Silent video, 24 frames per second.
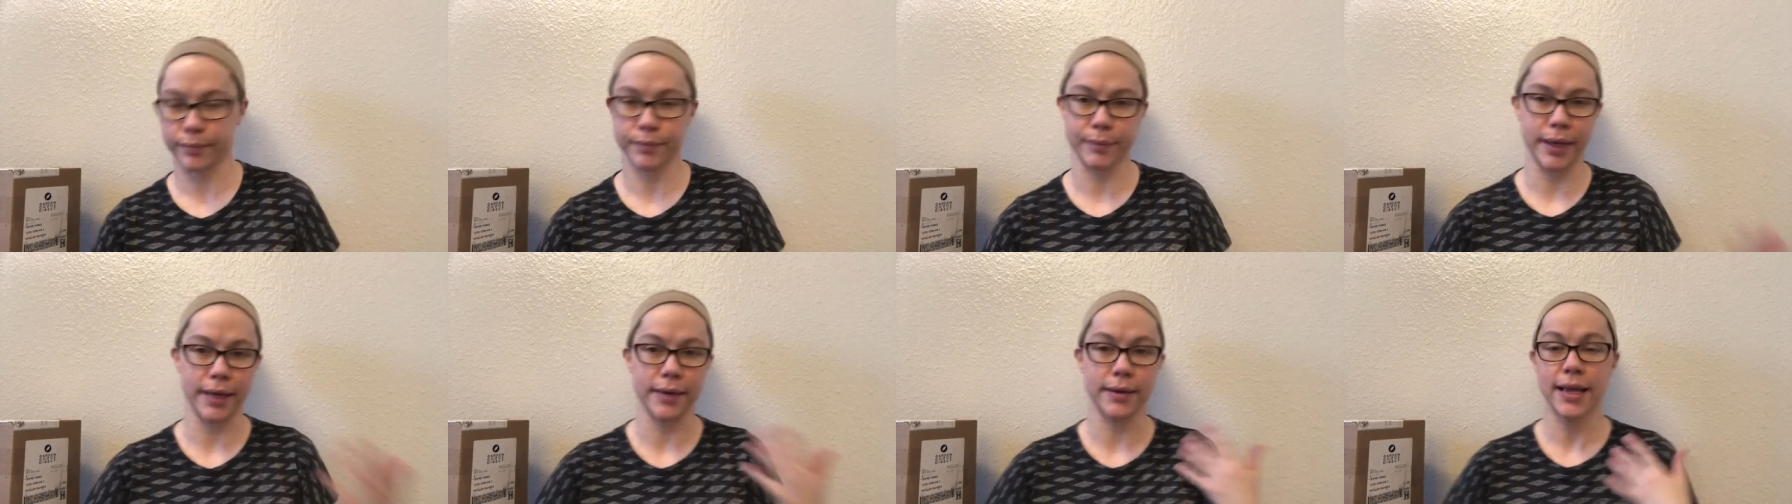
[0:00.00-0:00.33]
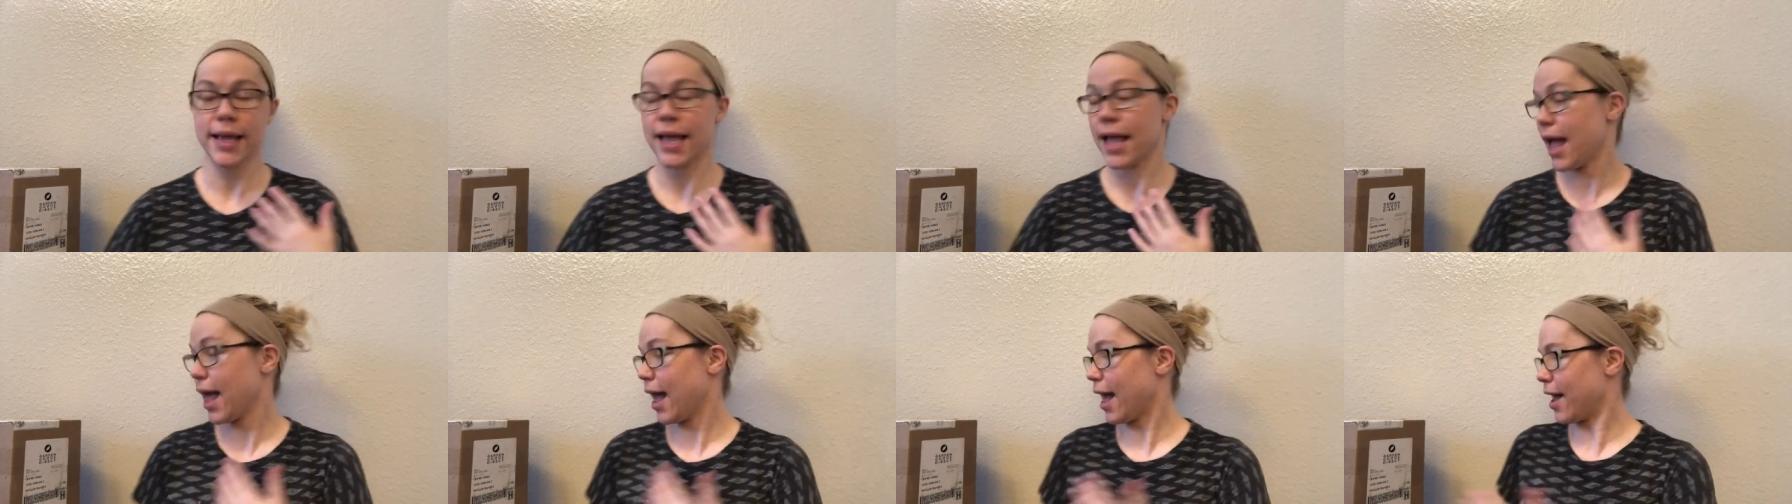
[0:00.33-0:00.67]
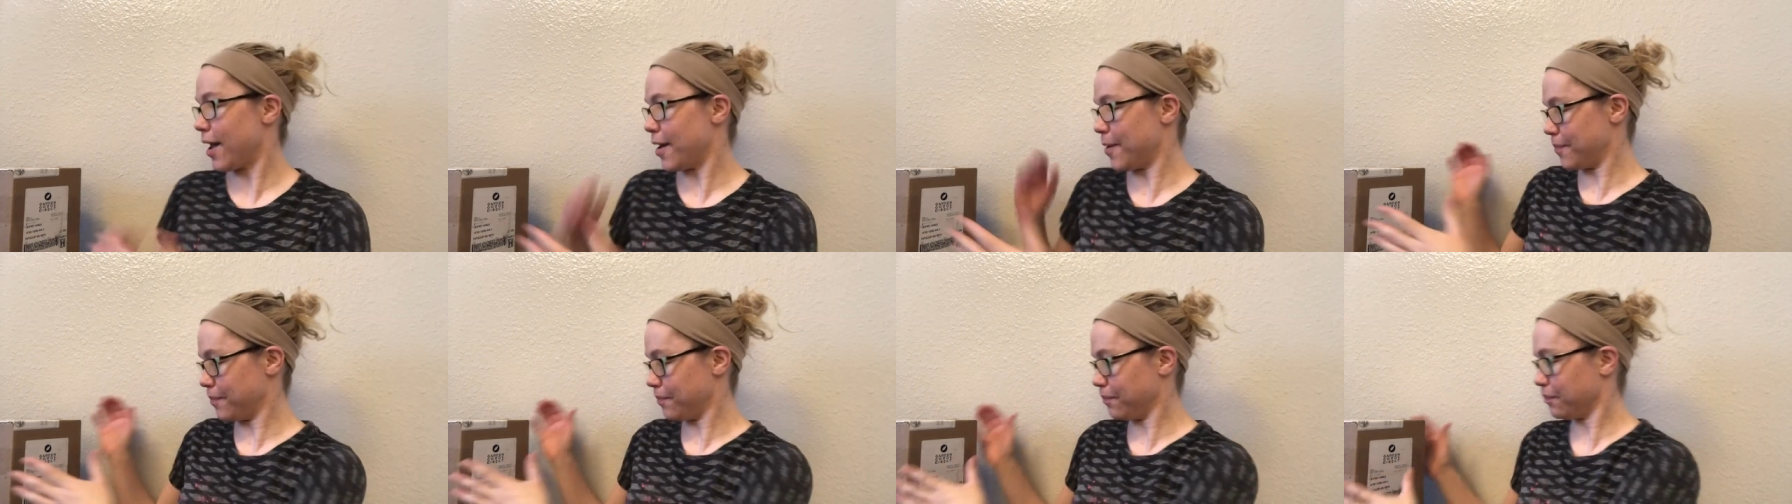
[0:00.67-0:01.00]
But
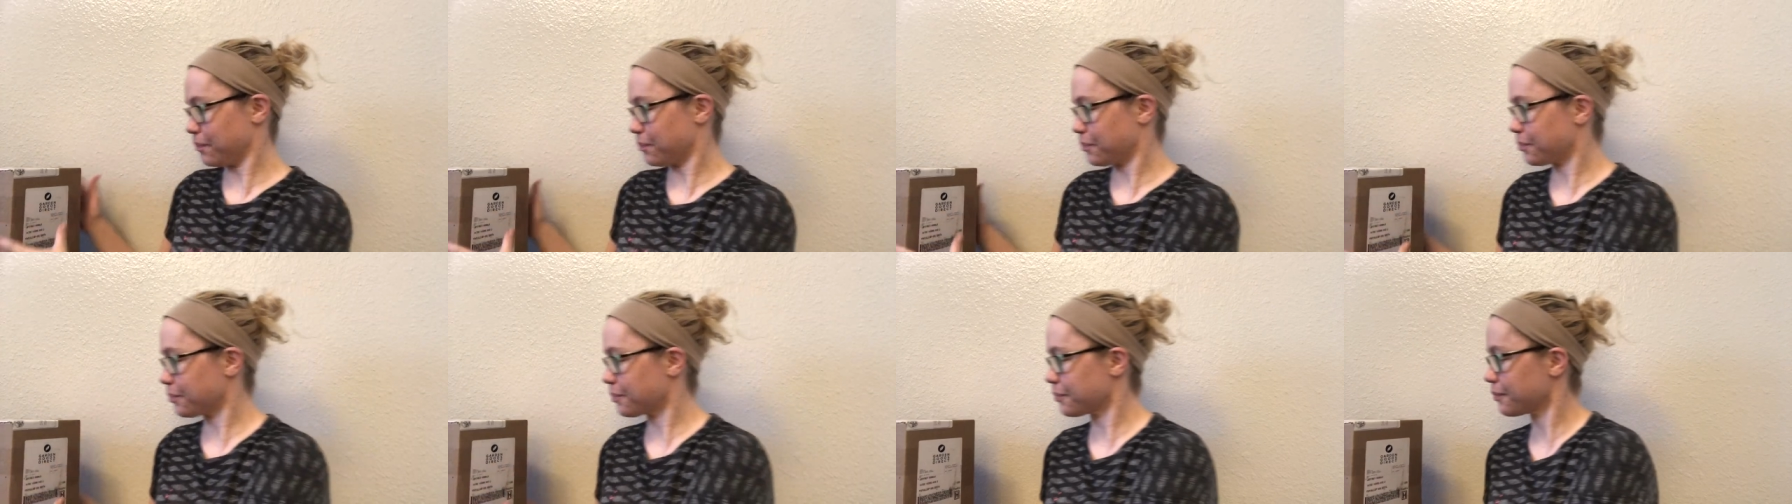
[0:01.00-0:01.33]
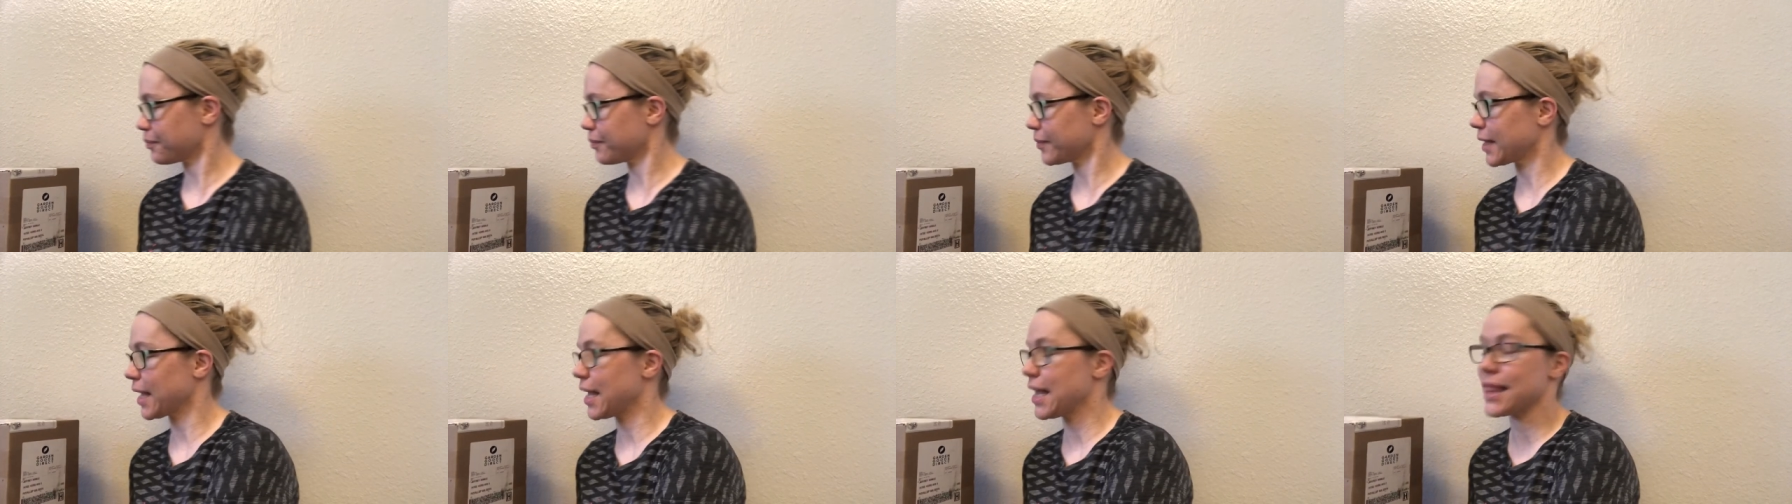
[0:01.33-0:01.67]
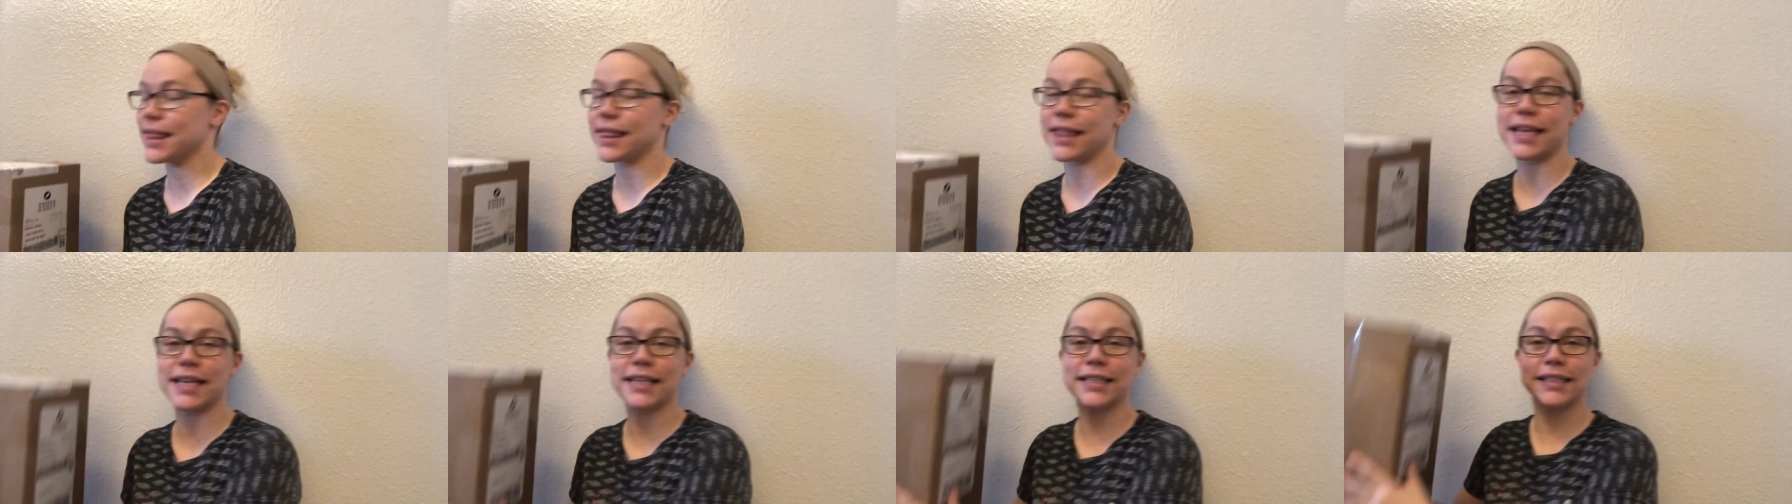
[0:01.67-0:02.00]
um,
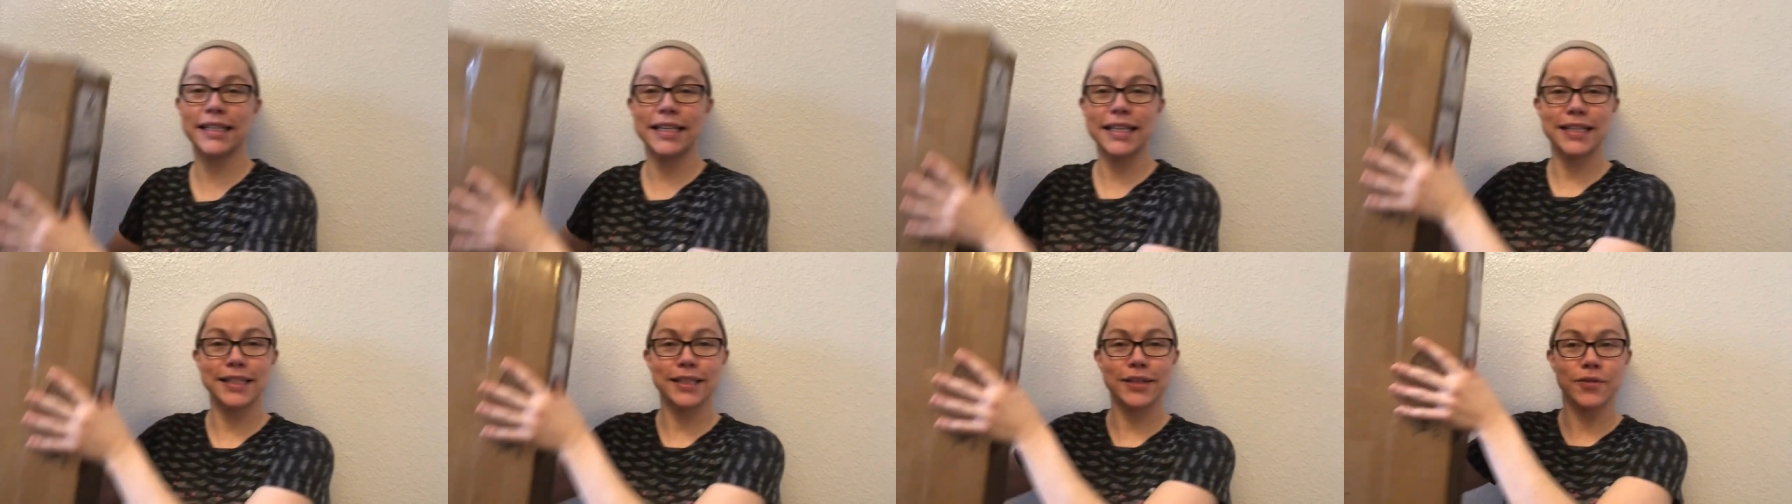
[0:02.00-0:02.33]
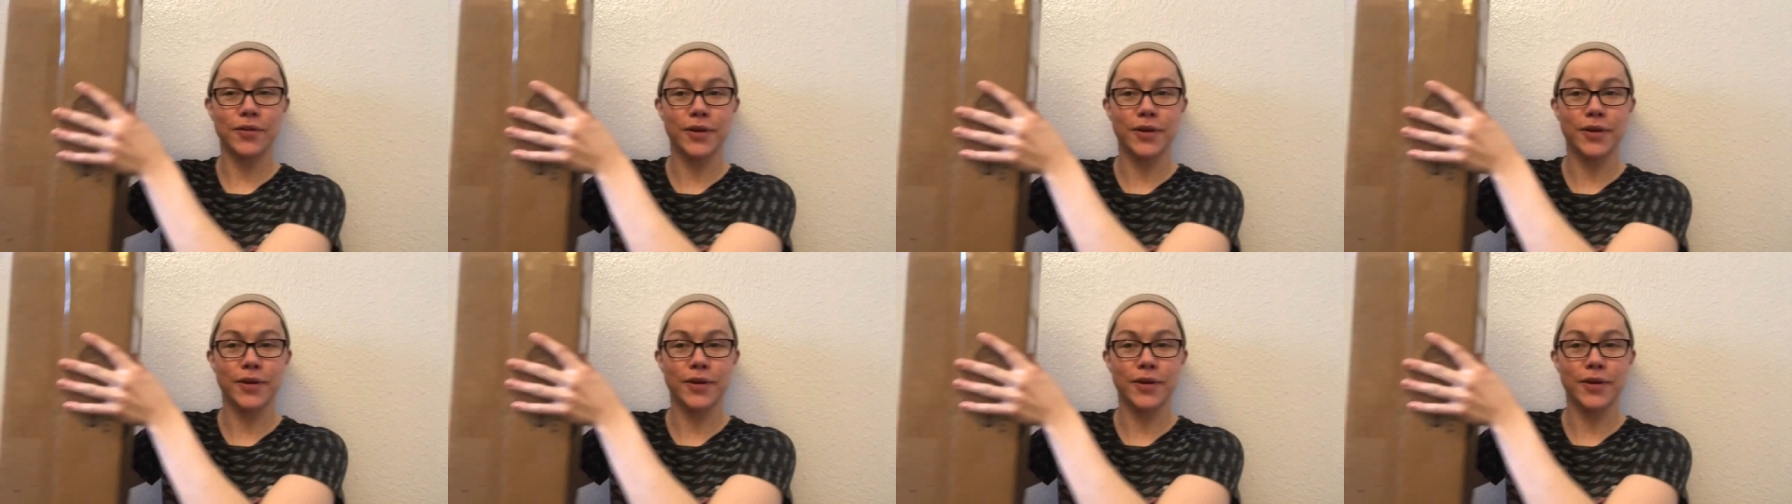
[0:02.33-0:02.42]
this is